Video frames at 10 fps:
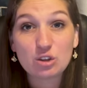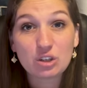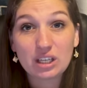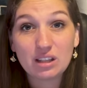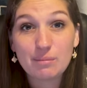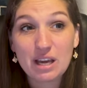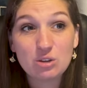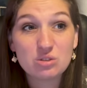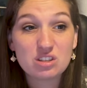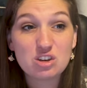curriculum I
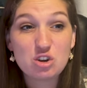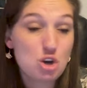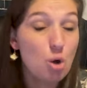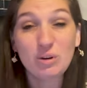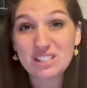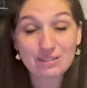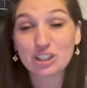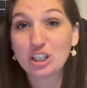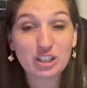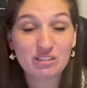use that no one's
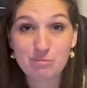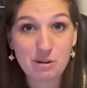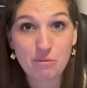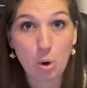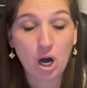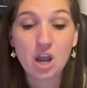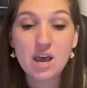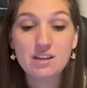ever heard of before.